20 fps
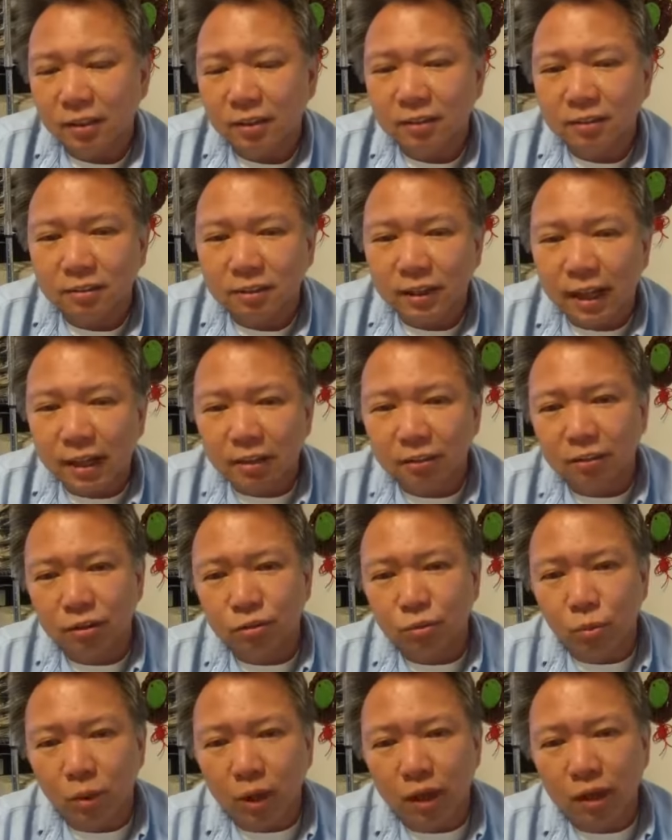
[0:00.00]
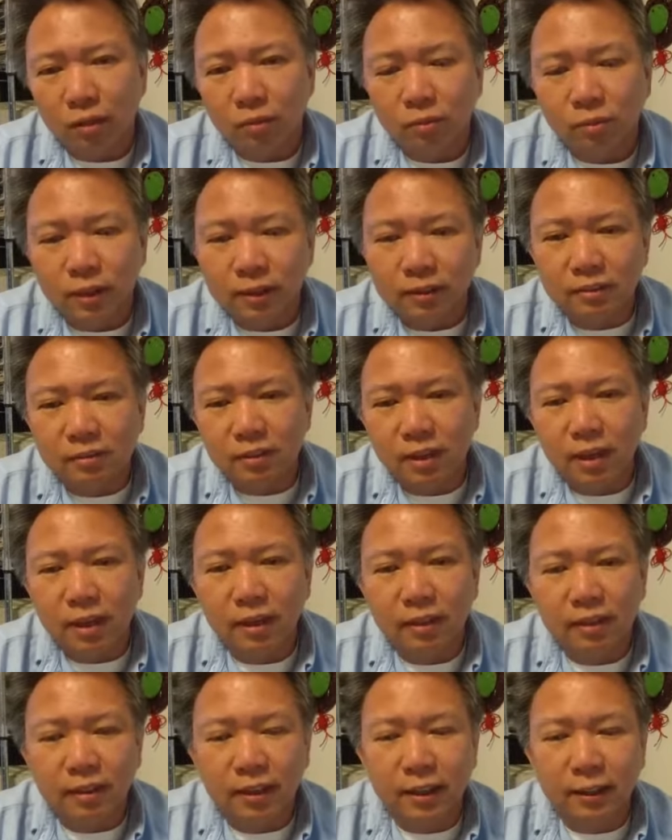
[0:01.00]
on the status as well when
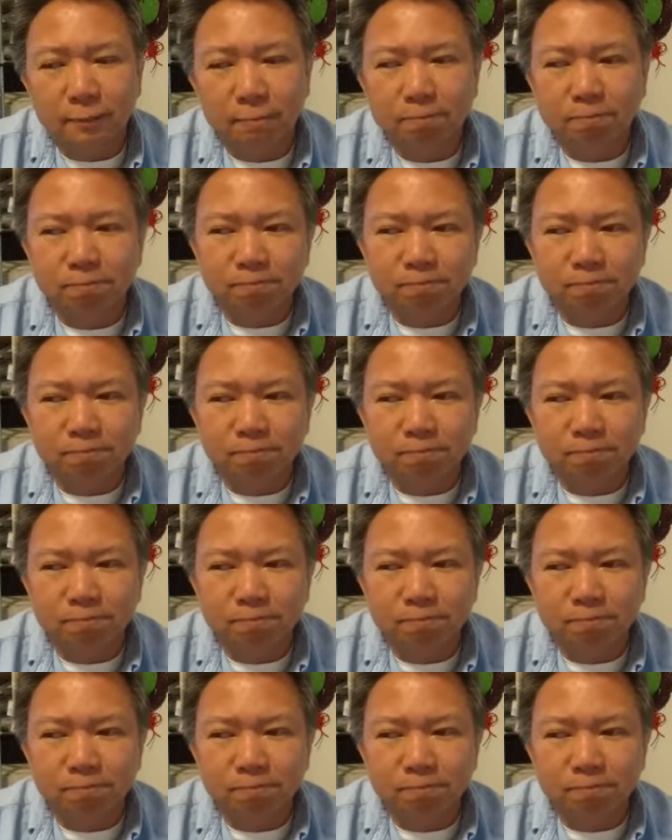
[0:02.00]
saying that,